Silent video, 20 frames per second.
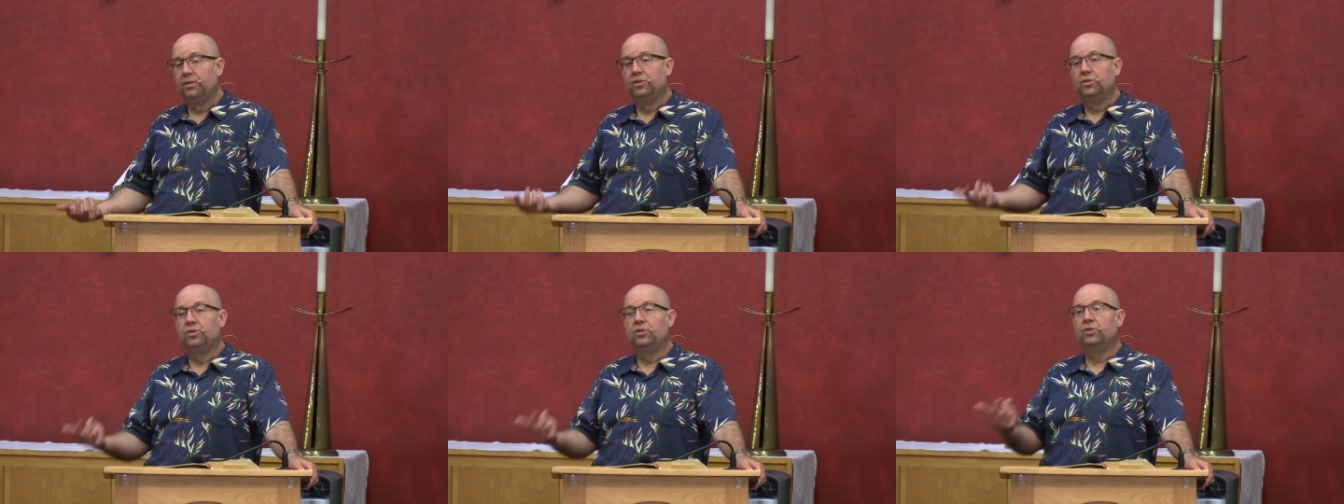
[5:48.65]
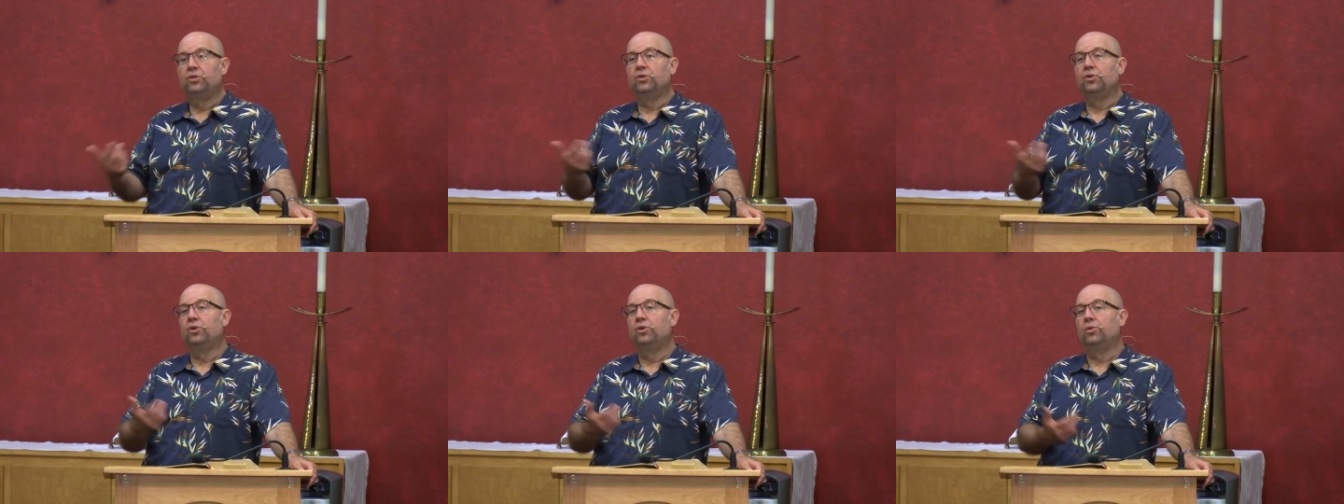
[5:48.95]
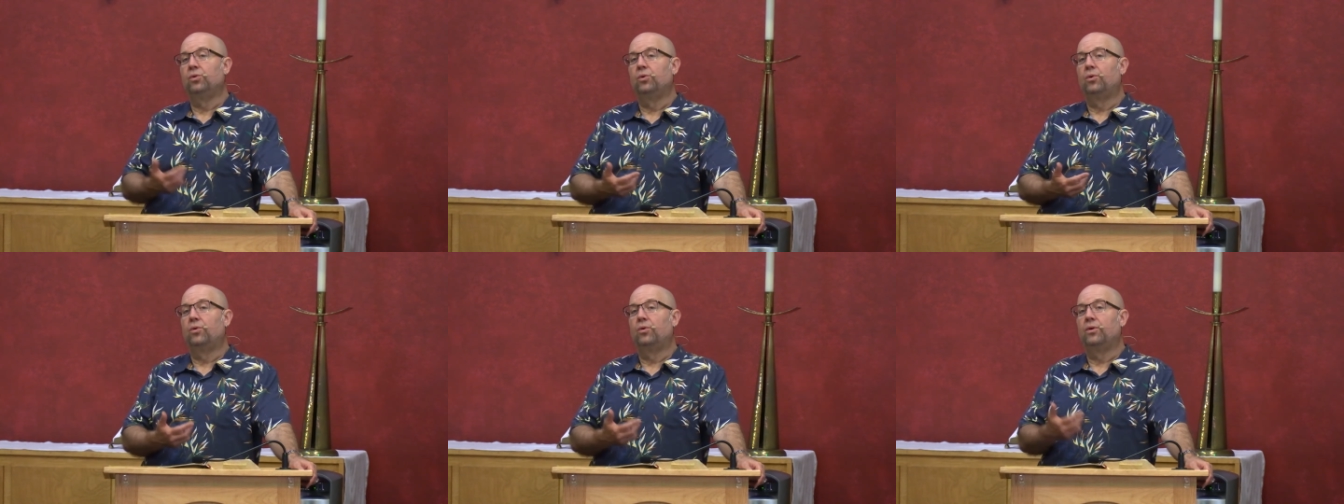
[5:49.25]
to the
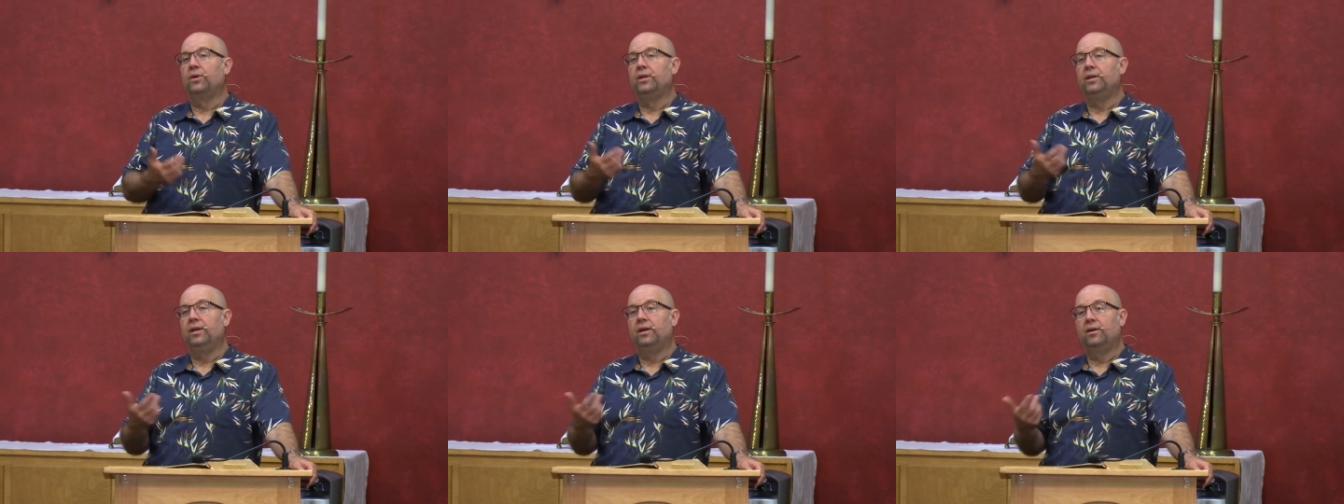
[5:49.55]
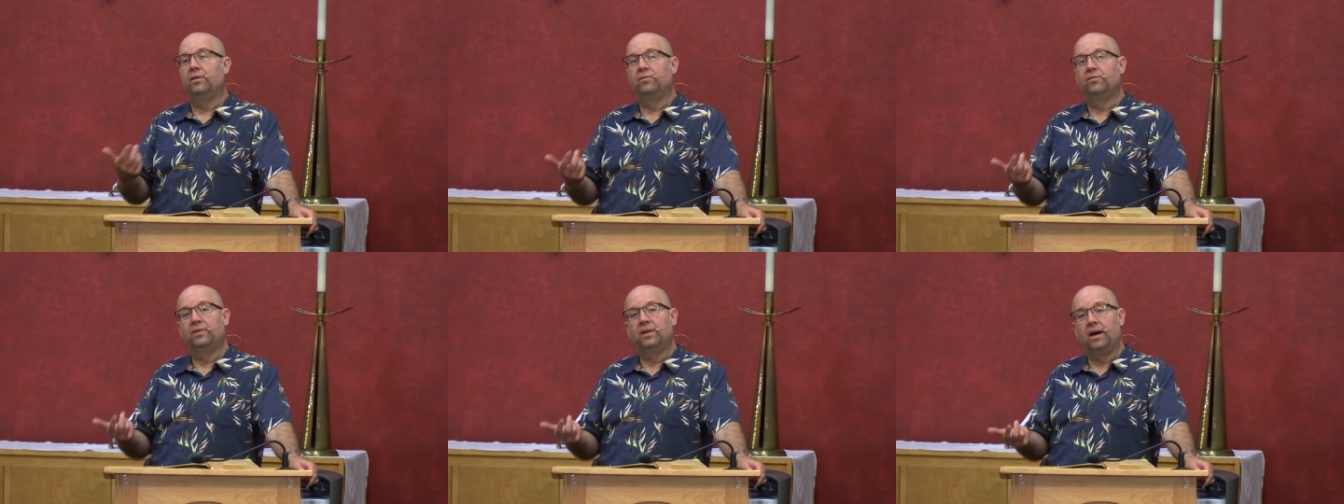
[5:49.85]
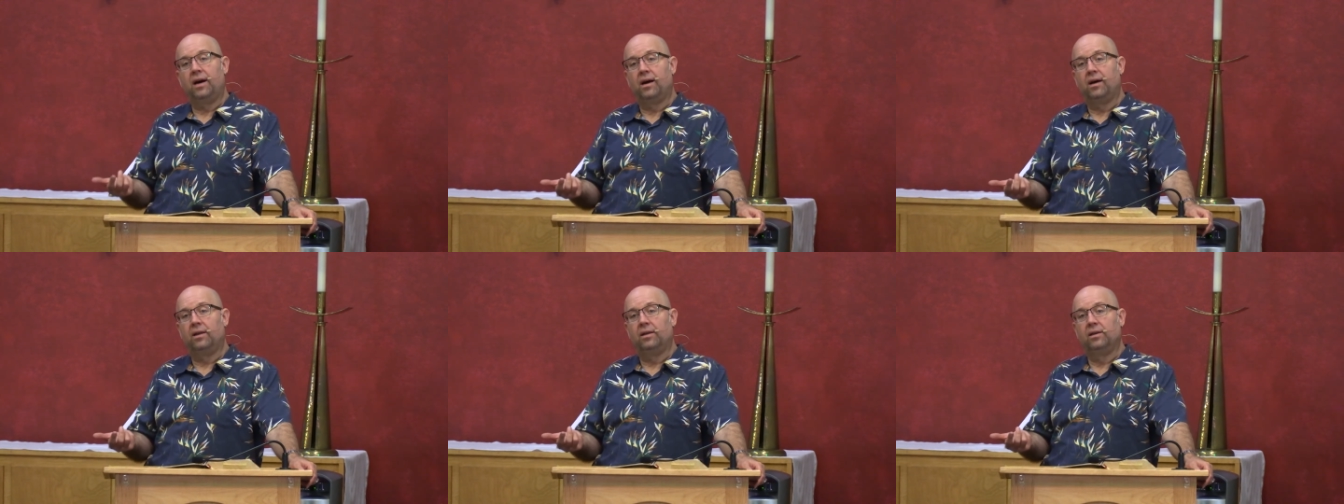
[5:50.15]
glory of
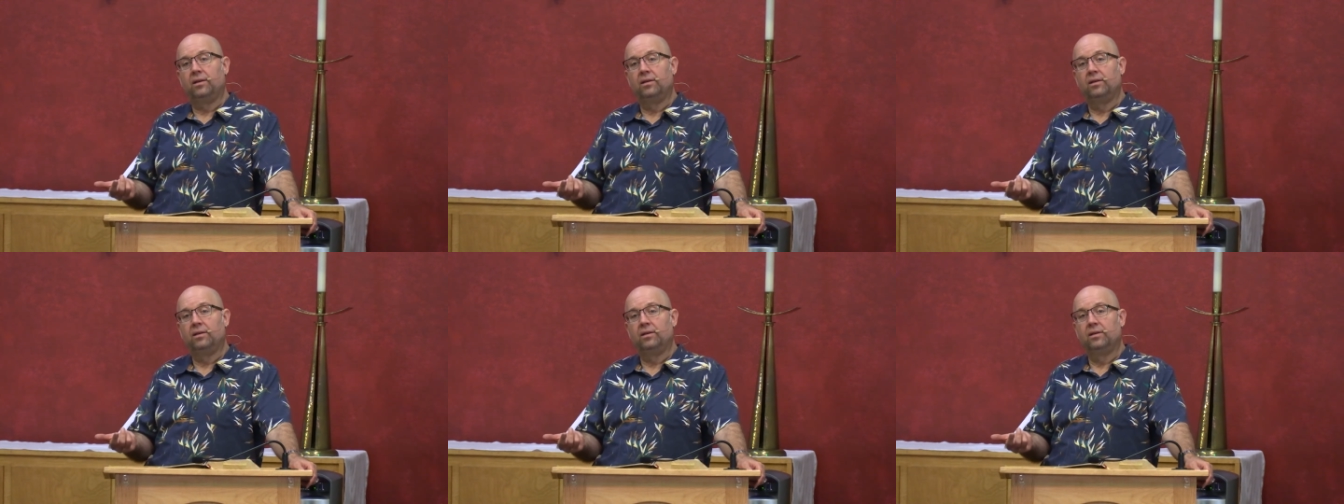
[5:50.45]
God.